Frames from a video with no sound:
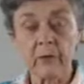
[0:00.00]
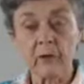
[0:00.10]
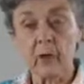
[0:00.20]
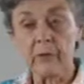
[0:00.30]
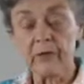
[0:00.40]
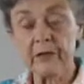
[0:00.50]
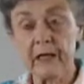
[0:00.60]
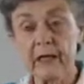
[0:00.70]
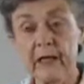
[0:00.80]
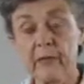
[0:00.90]
over
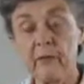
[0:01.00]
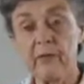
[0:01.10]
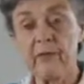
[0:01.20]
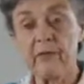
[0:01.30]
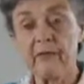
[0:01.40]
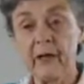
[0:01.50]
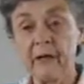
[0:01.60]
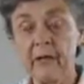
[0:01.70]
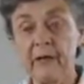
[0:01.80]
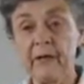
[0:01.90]
time, we have
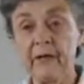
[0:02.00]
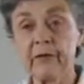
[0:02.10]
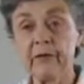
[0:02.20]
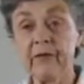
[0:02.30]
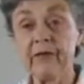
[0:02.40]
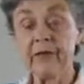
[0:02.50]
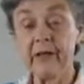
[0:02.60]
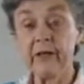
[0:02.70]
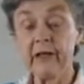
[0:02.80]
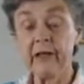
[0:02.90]
found that there's a
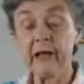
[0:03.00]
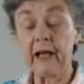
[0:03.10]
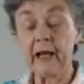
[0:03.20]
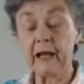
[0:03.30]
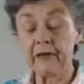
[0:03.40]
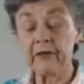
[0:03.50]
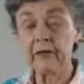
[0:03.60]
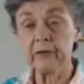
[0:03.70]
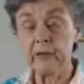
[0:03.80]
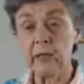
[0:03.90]
very
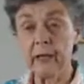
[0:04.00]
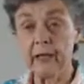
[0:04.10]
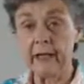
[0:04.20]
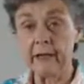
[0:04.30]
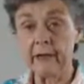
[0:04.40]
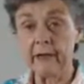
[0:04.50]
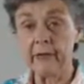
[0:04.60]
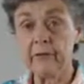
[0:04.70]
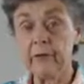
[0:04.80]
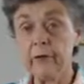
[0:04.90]
excellent way
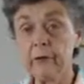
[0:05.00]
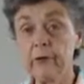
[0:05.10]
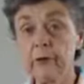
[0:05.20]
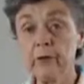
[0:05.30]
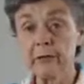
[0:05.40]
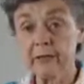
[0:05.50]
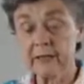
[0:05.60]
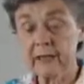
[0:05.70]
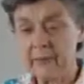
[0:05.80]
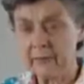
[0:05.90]
if you use the
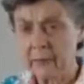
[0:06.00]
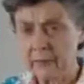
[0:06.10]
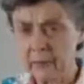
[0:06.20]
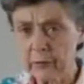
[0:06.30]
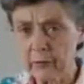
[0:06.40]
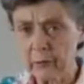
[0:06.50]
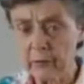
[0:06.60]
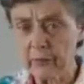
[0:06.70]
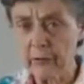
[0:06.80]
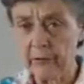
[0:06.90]
same Better Bones
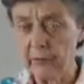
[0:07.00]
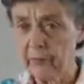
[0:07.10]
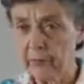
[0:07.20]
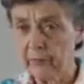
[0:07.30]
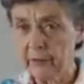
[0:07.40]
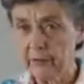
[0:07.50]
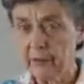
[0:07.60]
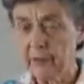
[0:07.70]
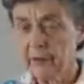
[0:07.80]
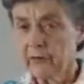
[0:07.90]
program, but a little bit
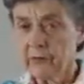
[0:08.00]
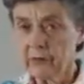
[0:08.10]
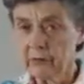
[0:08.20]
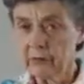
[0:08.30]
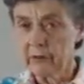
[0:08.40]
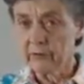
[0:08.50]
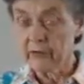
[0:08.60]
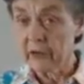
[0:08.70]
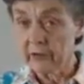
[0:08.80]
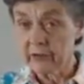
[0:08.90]

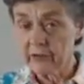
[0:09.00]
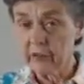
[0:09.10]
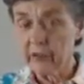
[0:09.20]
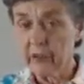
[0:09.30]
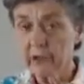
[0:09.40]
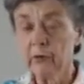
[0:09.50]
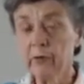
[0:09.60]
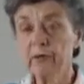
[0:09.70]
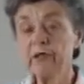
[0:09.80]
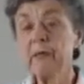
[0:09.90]
adjusted, you
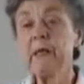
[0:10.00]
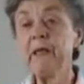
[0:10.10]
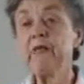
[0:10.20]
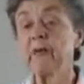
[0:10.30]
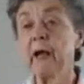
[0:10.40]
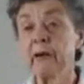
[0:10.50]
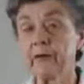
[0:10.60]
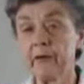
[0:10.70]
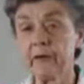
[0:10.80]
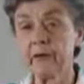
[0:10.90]
can speed
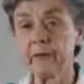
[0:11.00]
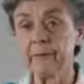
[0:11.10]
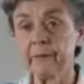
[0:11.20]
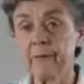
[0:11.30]
fracture healing